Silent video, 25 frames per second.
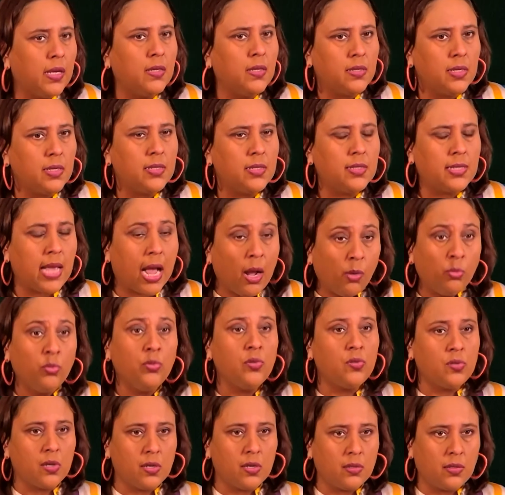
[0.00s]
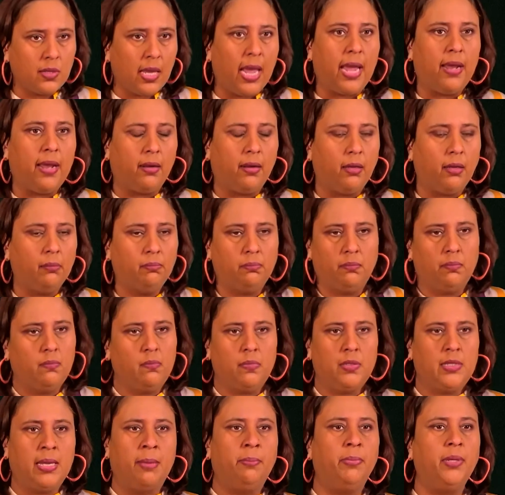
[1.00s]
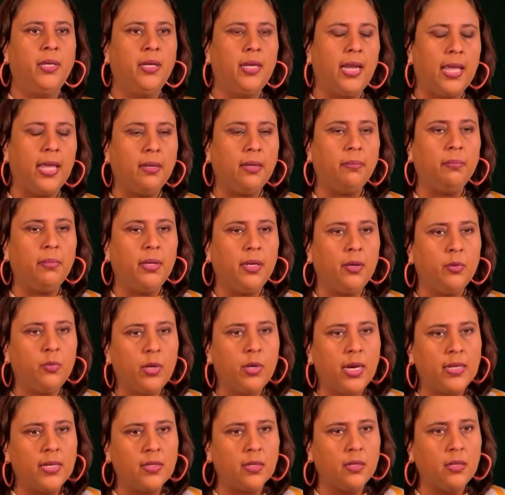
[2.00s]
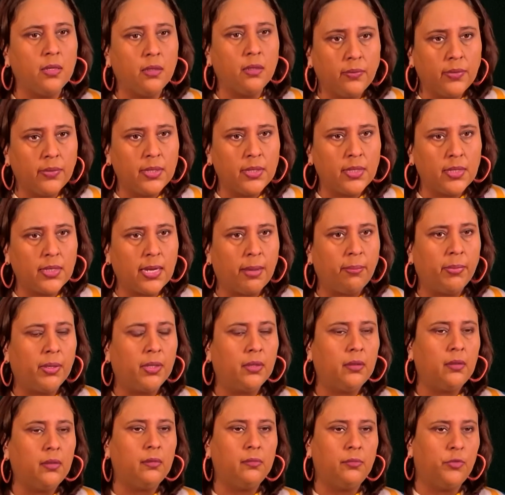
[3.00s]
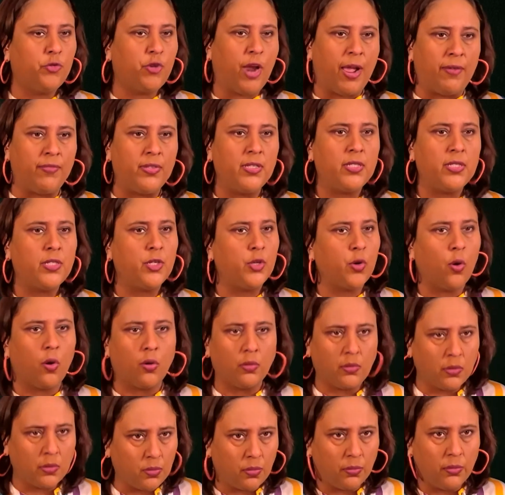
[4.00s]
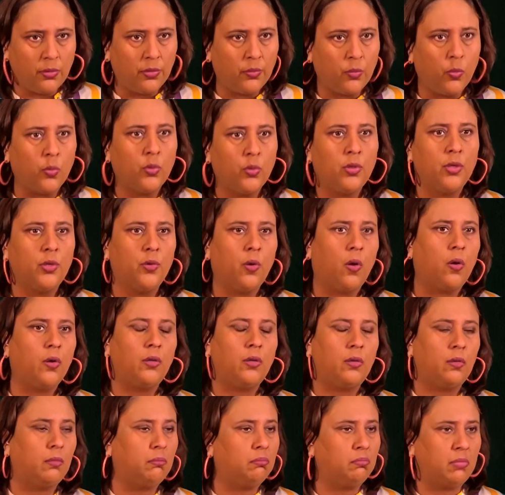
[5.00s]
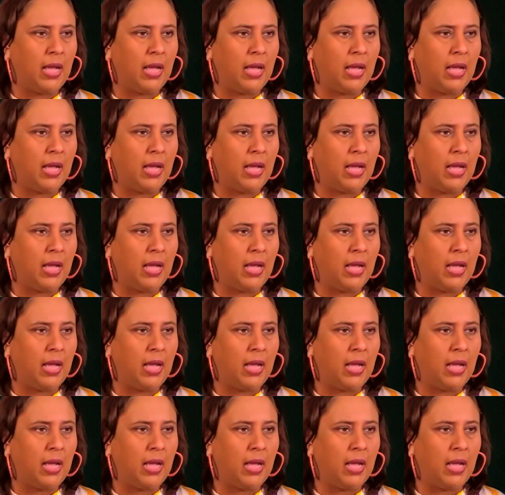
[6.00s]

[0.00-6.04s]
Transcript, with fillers: that sounds scary, somebody like me who has a nervous stomach, travels a lot, is on the road a lot,